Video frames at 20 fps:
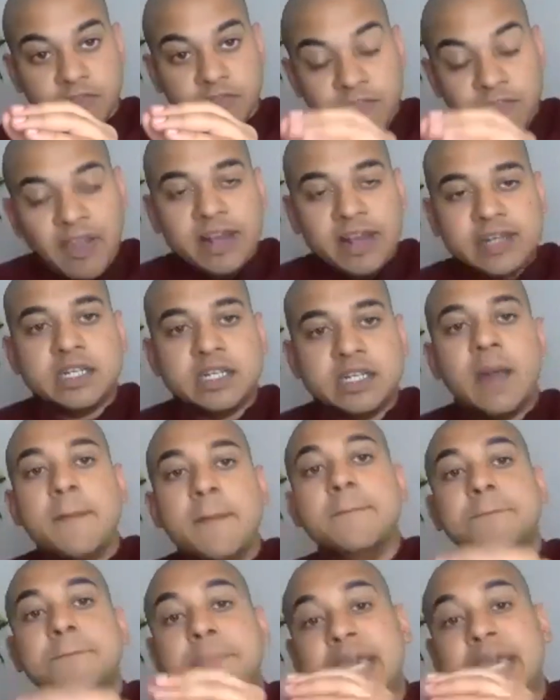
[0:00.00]
felt
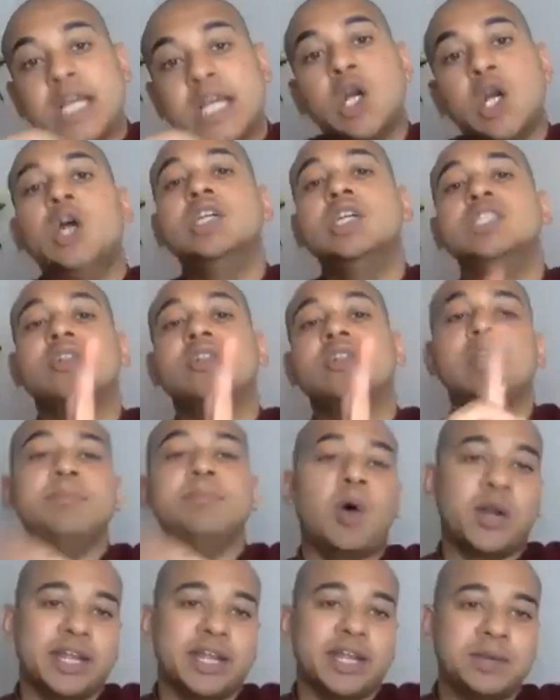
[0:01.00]
because of the
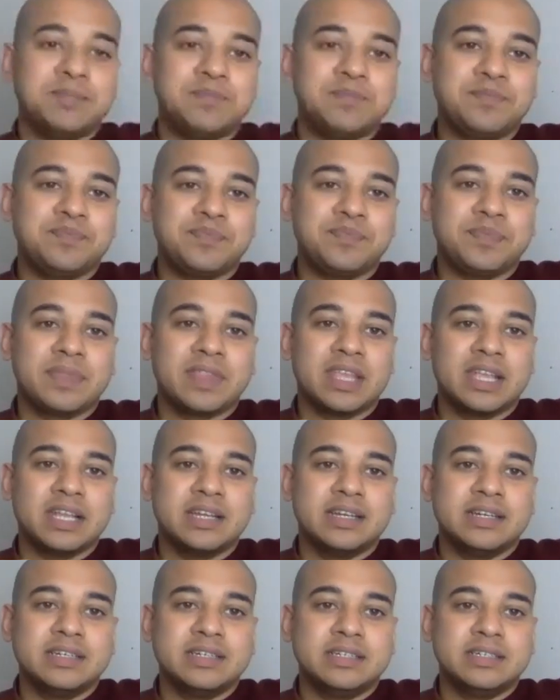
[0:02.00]
body,
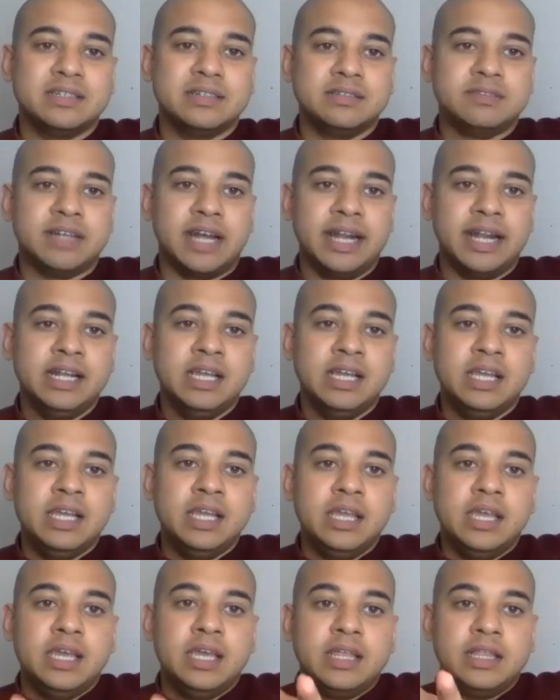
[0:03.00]
right?
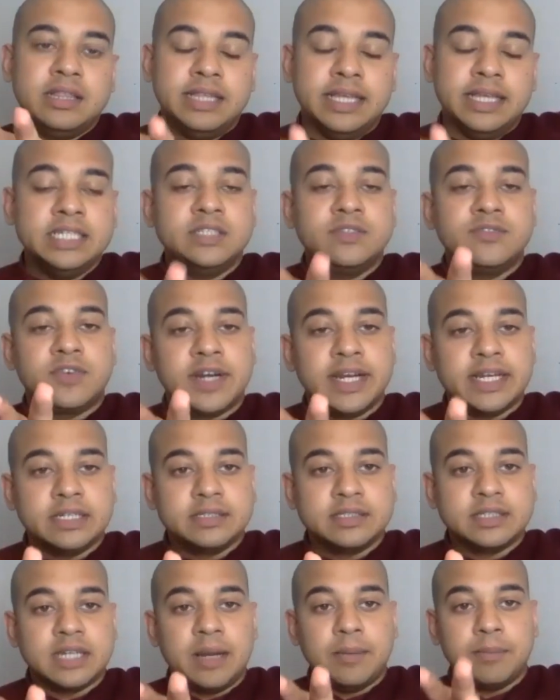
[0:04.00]
This, for
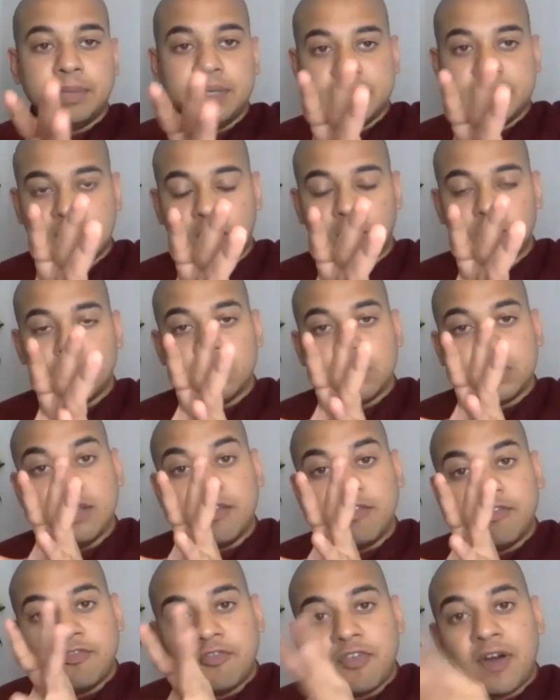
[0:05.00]
example, now
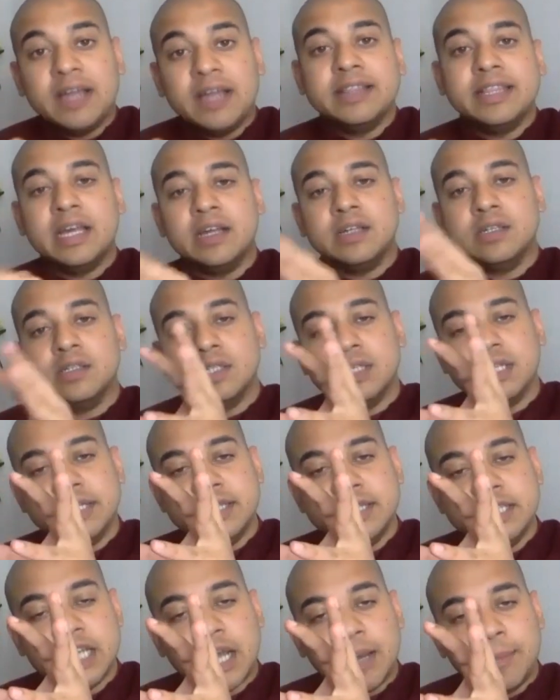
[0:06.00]
the father
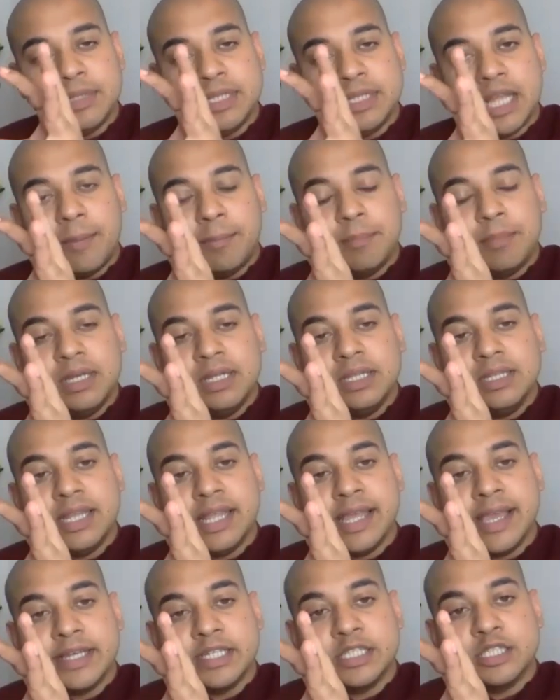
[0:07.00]
in the Abhidhamma,
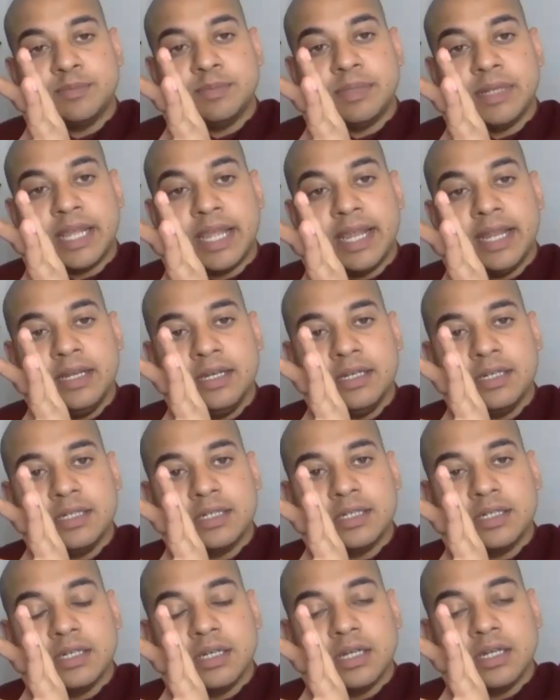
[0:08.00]
they explain
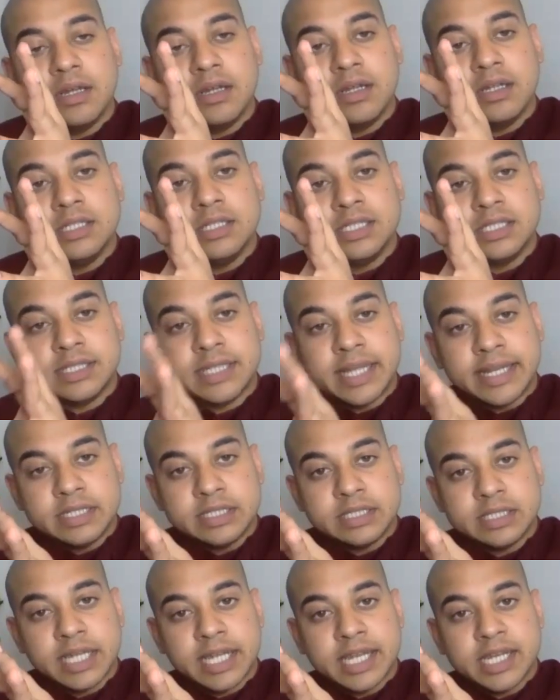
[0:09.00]
the
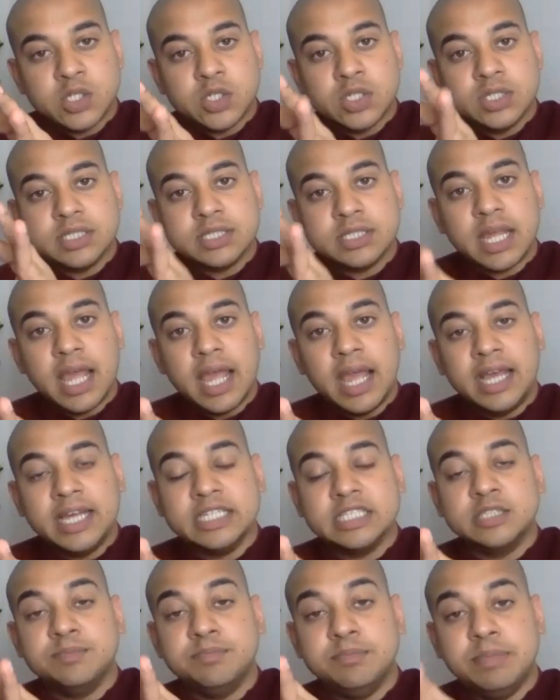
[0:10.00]
sensations
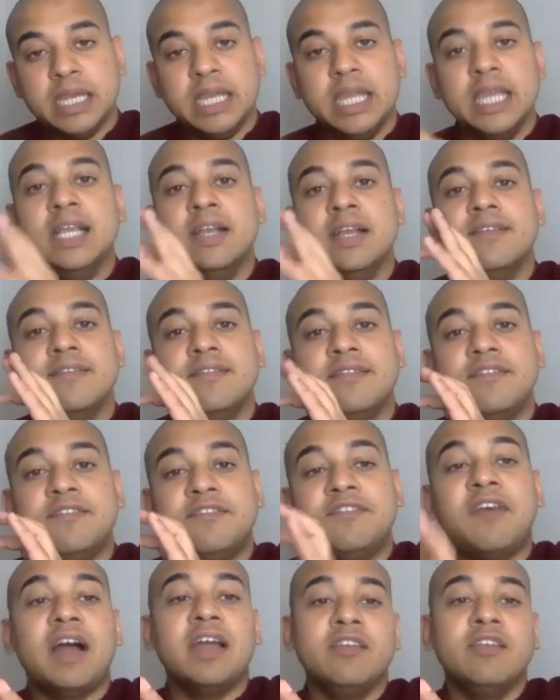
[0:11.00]
as being
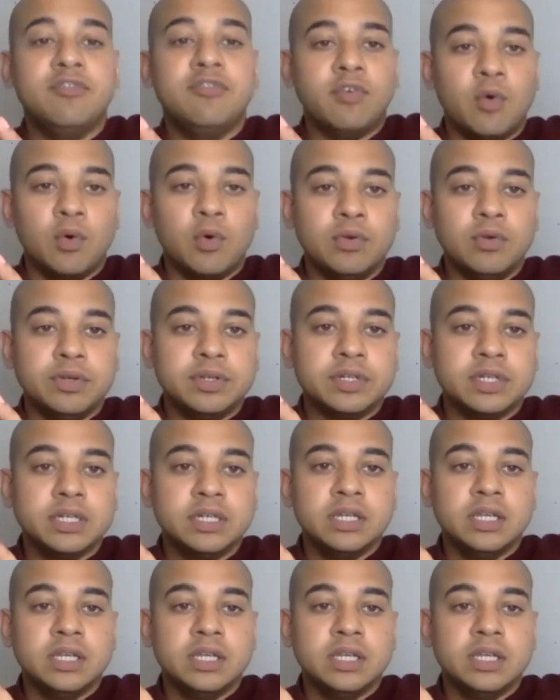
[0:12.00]
fivefold.